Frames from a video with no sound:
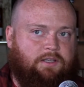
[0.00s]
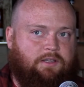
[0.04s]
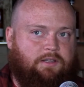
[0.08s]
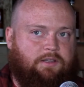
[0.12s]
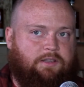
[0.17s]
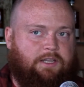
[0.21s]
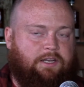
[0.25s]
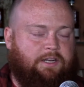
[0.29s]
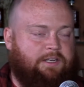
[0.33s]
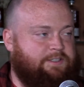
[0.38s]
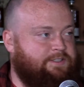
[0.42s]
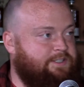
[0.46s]

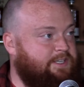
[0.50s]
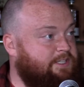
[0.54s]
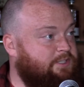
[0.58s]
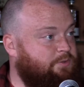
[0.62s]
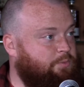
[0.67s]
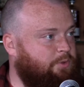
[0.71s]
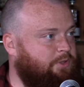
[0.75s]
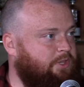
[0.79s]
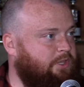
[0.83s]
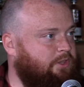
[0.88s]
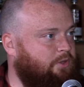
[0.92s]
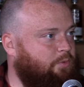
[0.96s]
that exist
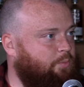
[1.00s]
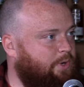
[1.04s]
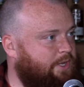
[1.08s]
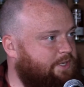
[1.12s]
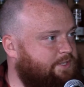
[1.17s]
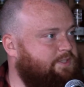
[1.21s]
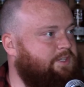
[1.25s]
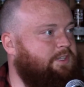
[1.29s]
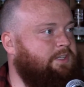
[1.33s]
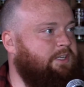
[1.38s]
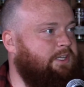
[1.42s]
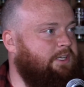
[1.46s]
within the
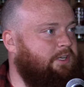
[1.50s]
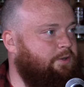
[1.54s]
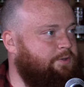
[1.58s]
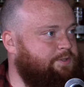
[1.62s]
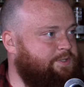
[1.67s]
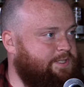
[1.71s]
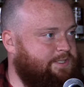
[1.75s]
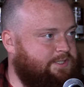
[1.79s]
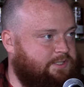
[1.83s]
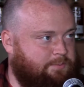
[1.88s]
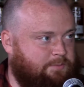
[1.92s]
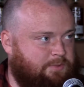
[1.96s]
Westland
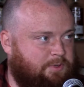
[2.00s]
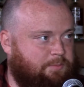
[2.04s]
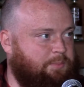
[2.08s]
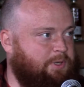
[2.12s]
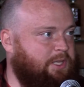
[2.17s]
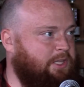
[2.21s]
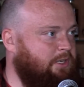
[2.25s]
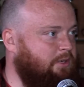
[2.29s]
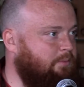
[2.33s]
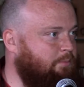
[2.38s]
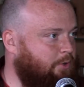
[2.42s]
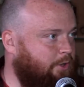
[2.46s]
ecosystem, the
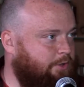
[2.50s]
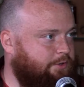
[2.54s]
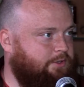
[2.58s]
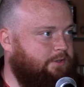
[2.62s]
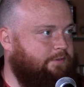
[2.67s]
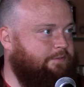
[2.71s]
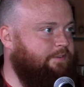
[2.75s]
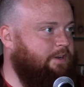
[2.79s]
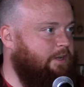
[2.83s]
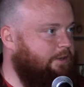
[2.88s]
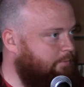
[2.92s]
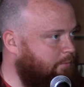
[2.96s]
peated malt, the
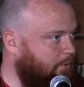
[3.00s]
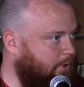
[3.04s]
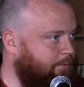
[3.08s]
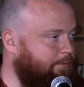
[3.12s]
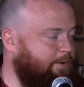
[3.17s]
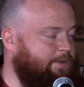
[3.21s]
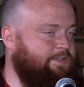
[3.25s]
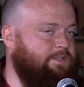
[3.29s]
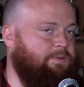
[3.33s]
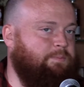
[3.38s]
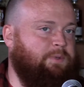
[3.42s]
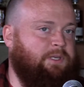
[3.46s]
5 malt
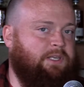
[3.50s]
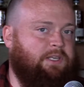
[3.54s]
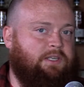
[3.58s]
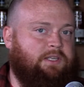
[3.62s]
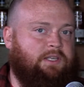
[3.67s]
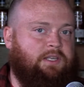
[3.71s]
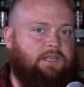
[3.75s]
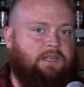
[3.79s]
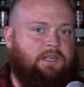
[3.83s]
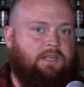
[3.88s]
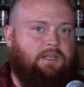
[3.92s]
recipe.